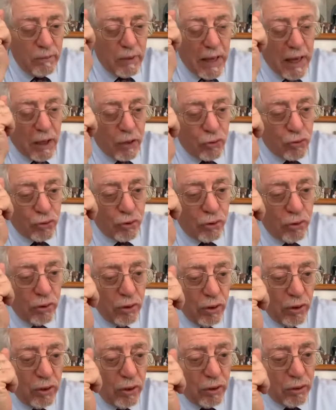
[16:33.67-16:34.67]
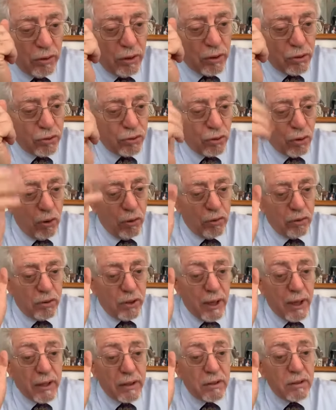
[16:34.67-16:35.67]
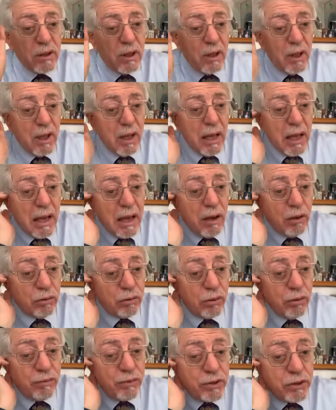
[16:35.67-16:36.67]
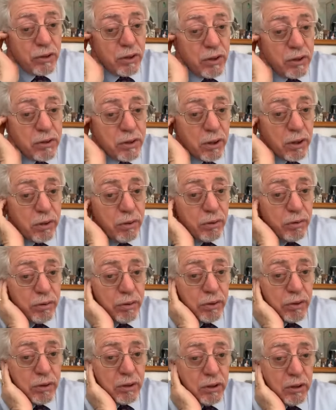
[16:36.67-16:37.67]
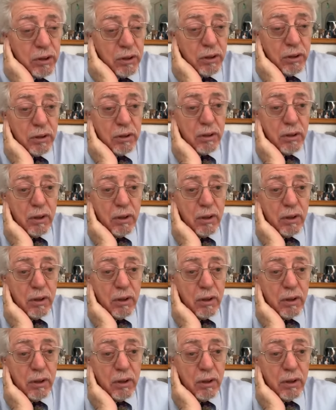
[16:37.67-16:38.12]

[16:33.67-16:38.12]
action that Saul takes out of his insecurity.